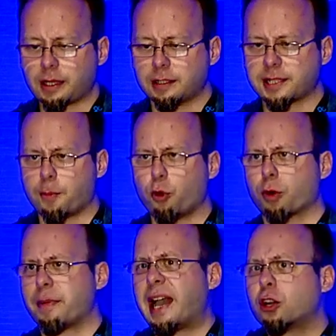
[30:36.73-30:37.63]
Some more
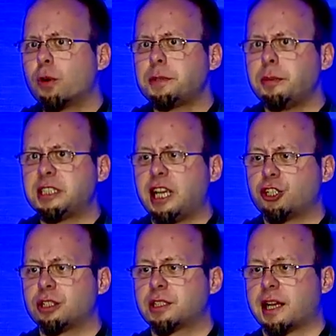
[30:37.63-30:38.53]
macro
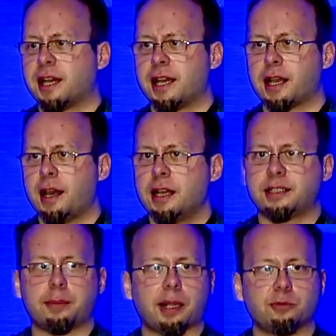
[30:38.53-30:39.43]
optimizations, like
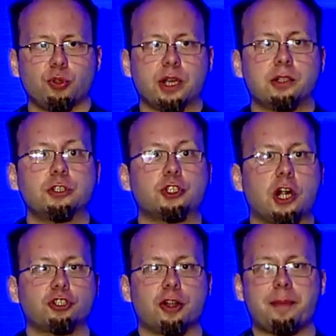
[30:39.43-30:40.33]
sometimes you can
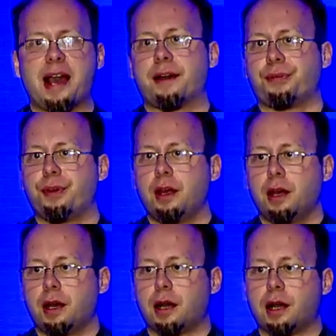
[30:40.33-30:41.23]
restructure math
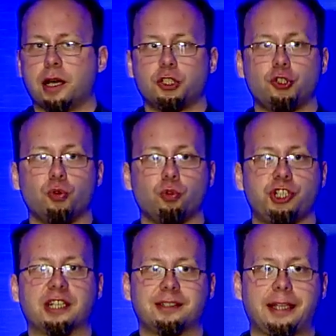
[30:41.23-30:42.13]
to
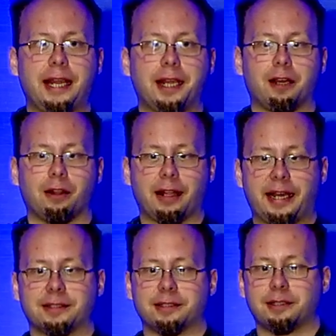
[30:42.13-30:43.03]
just take
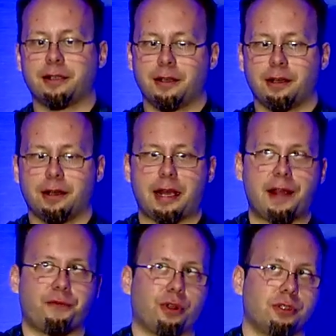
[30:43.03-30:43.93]
less
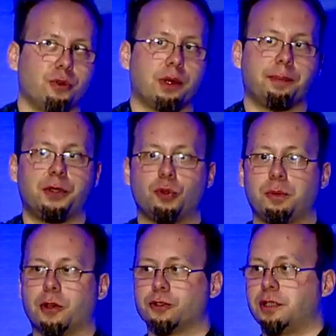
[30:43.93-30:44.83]
effort to compute
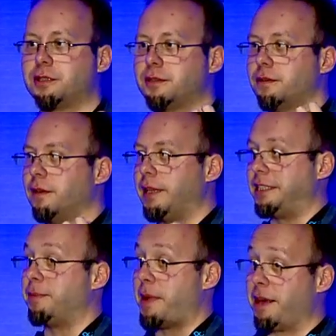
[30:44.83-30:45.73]
because there's
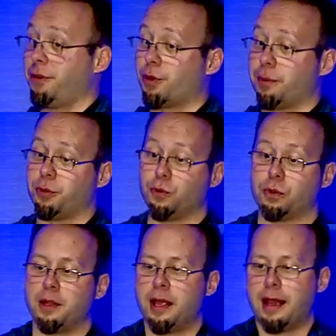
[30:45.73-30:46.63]
less math to compute.
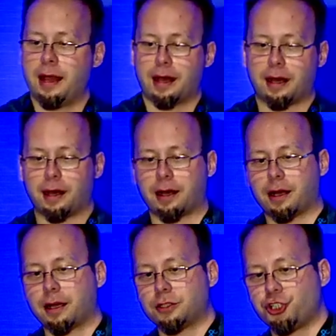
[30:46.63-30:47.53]

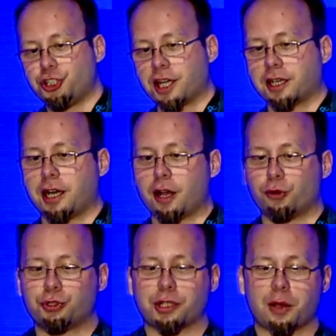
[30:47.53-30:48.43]
Check it
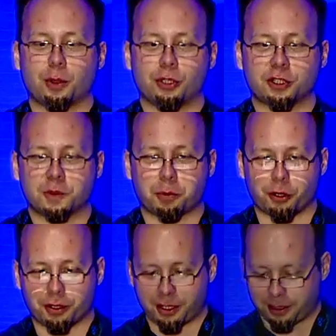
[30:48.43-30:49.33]
out. I will not
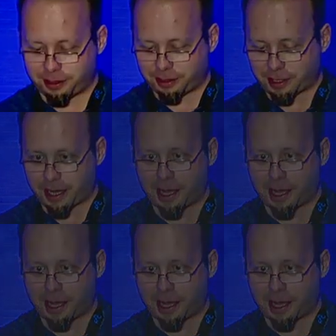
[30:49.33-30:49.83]
spoil this.